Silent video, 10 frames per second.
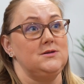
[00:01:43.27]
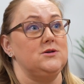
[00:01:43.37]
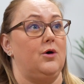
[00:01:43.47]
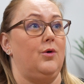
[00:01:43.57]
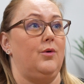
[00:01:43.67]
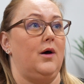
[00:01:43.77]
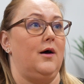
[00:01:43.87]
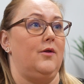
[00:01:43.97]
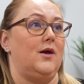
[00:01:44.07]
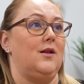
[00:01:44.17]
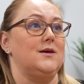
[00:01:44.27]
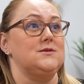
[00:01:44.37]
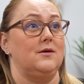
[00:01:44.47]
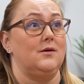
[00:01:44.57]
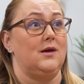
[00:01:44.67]
so the class
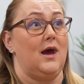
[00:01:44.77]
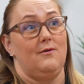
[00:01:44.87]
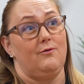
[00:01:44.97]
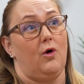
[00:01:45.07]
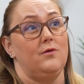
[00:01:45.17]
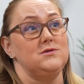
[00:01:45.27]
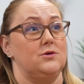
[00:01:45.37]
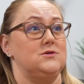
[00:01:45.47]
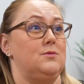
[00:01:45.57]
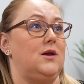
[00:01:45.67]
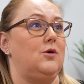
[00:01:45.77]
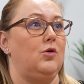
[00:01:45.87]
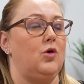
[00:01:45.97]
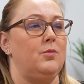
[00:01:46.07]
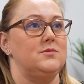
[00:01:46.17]
can get involved, so somebody
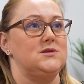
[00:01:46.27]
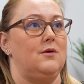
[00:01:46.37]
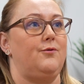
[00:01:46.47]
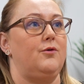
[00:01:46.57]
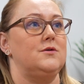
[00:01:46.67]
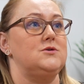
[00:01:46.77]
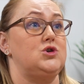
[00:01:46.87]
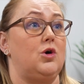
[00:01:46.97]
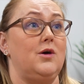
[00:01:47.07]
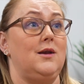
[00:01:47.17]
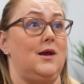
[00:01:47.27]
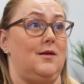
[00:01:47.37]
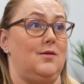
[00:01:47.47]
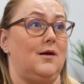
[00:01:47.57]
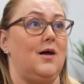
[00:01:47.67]
could come up to the front, join
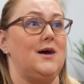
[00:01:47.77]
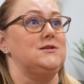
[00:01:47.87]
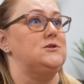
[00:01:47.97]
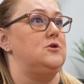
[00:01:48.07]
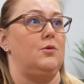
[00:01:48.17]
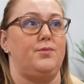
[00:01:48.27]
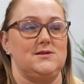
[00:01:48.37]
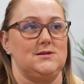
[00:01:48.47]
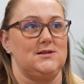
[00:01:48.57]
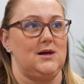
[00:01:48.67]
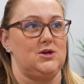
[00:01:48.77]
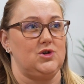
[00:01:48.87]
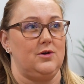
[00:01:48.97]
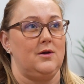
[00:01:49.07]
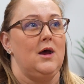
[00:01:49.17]
in the class, do a
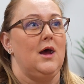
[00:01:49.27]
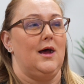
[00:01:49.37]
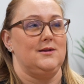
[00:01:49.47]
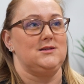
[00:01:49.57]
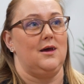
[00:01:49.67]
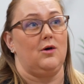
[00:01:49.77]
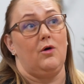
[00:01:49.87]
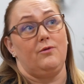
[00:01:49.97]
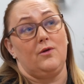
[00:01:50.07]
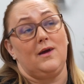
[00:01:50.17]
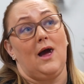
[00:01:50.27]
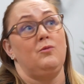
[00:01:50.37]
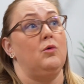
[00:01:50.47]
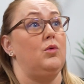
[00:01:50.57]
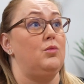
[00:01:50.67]
presentation and take over, and the
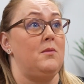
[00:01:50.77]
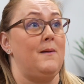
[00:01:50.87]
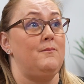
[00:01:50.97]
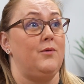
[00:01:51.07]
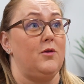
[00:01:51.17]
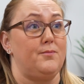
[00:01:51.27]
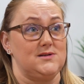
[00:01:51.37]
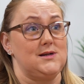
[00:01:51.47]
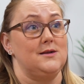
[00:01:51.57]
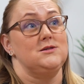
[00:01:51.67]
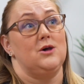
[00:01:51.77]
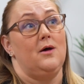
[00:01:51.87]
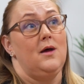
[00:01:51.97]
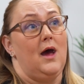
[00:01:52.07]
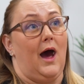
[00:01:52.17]
camera will remember the
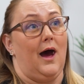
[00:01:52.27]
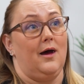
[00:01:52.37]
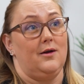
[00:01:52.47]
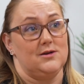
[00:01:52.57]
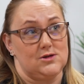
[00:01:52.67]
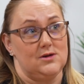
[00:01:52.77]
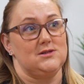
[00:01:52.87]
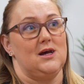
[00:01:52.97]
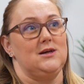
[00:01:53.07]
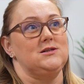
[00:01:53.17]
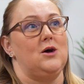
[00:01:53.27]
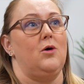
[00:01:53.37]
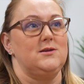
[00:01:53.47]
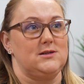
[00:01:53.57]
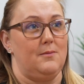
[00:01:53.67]
presenter, and as soon as they
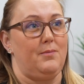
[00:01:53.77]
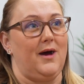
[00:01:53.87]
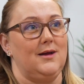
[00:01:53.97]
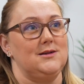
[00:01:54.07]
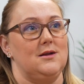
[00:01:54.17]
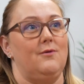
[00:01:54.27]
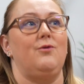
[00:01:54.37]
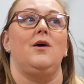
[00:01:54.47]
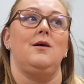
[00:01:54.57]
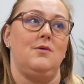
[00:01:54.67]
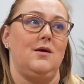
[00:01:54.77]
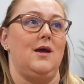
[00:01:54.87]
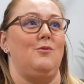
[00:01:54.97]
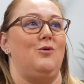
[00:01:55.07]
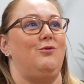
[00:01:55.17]
step back into the frame,
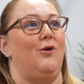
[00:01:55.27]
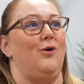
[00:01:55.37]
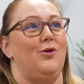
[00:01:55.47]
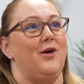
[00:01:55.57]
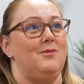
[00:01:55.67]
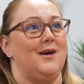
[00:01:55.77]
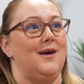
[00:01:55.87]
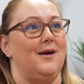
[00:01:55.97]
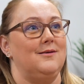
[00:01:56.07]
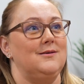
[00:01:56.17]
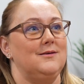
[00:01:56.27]
it will follow them again.